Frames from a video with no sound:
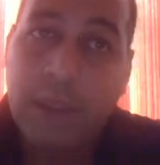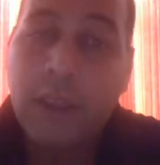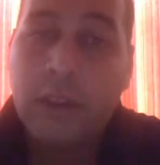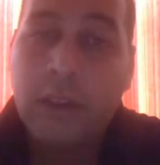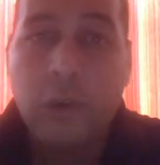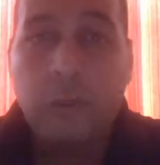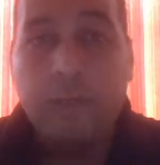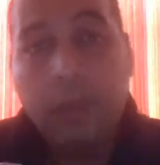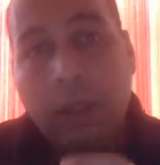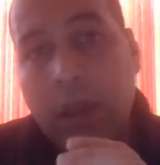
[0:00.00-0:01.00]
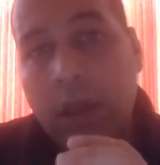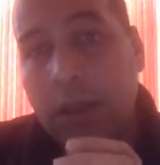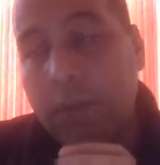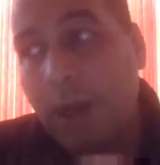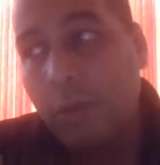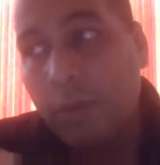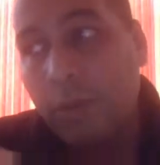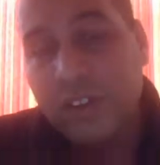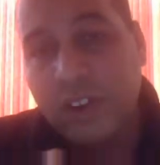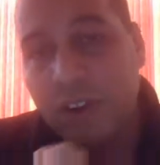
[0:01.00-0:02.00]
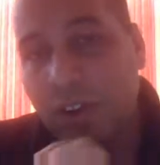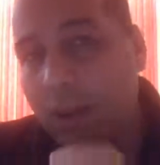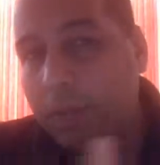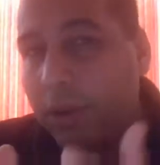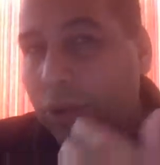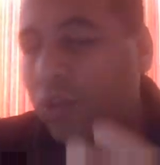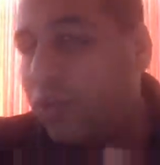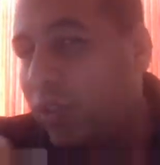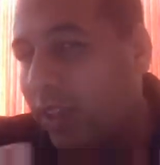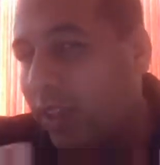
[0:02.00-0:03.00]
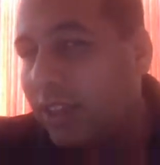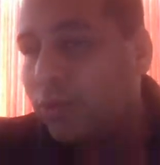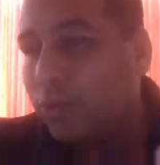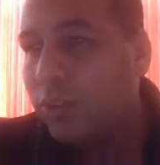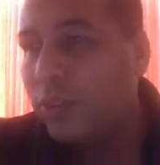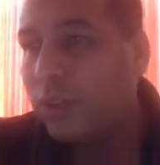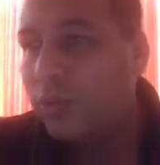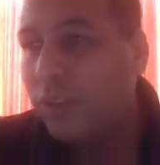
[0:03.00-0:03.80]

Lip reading: So I want to share a couple little things with you.